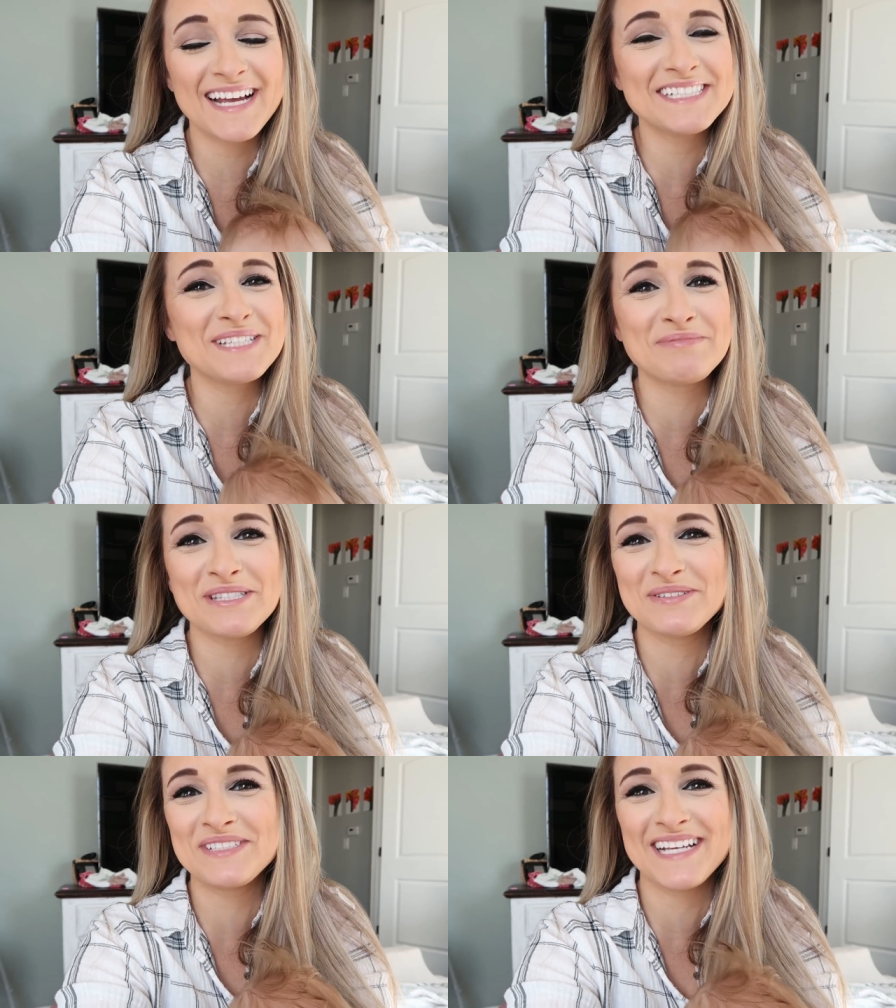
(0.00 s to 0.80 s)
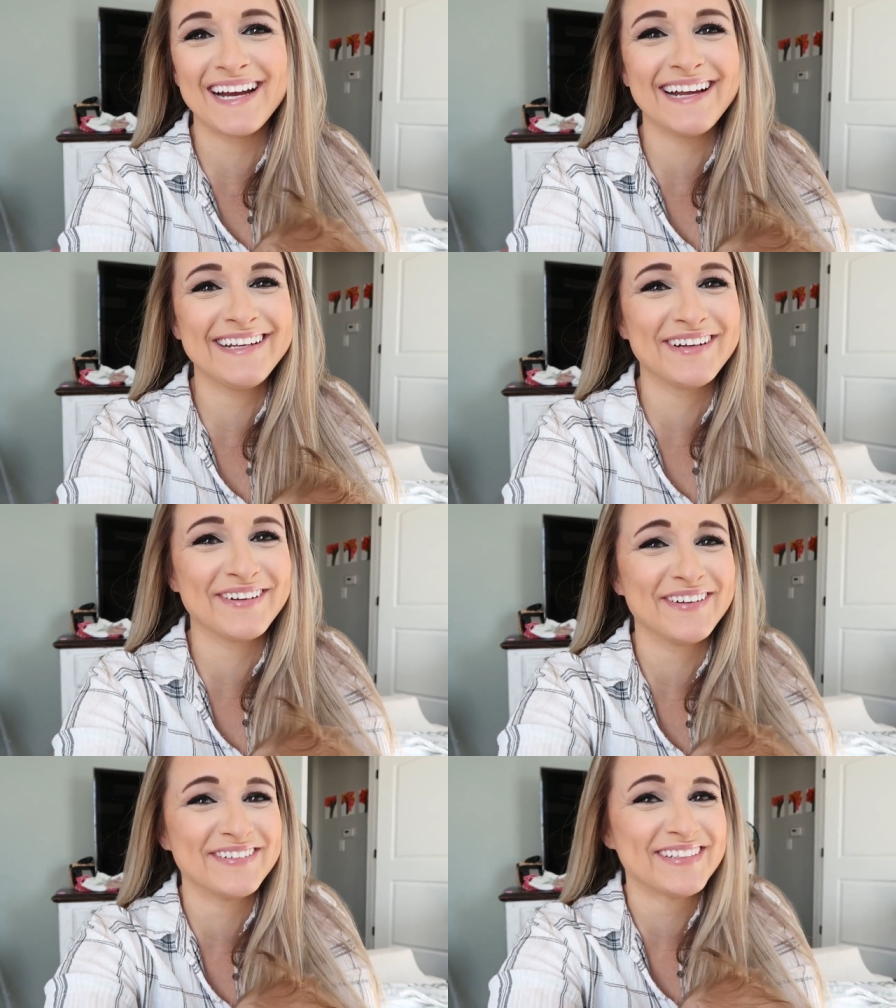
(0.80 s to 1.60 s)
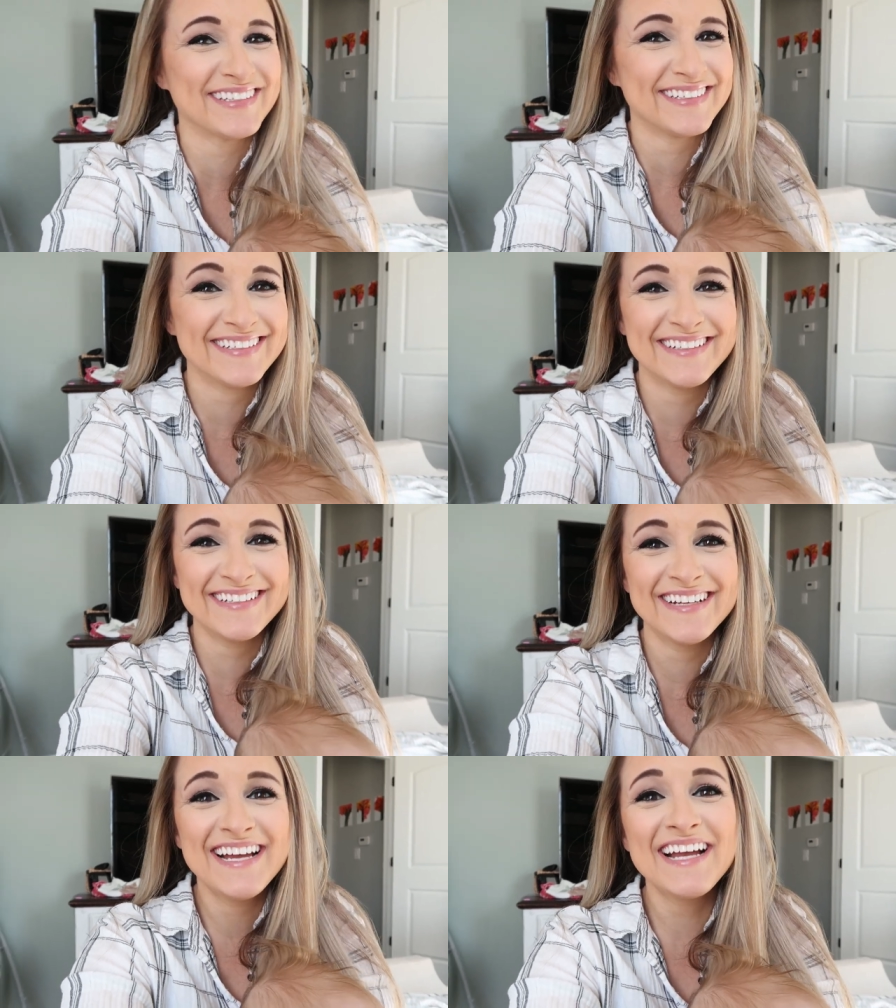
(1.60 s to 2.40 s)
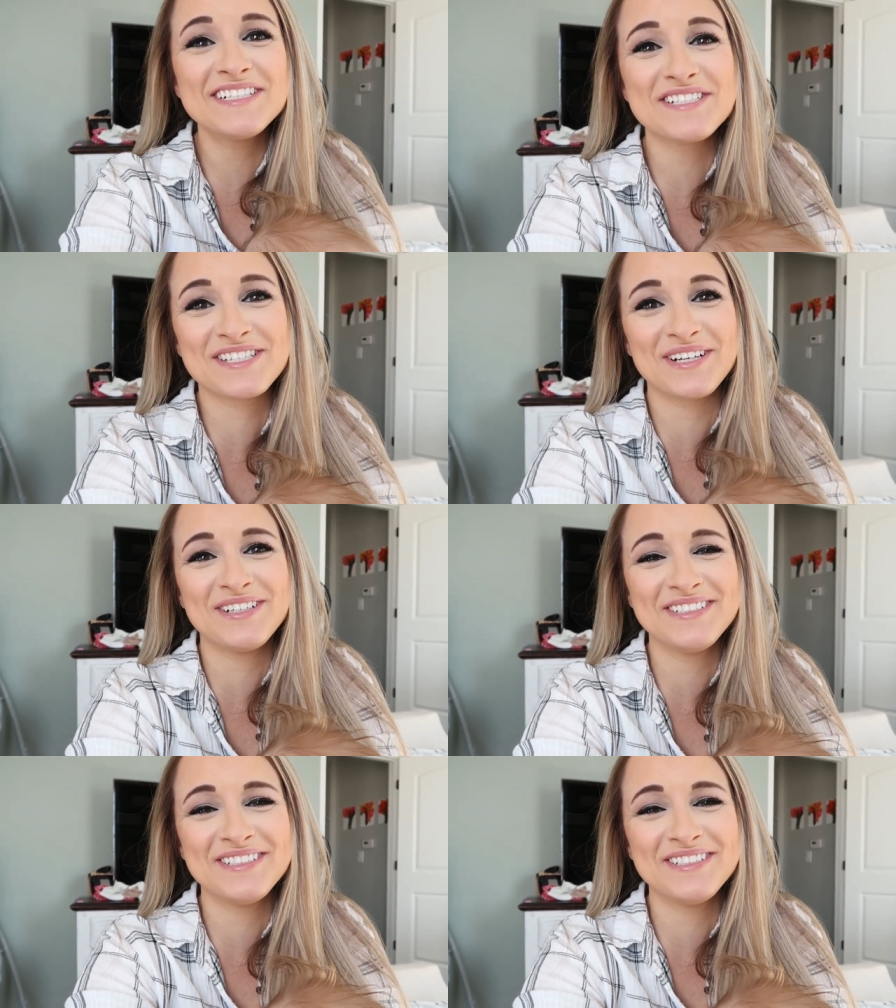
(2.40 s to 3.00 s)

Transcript: guess I'm so tired. I just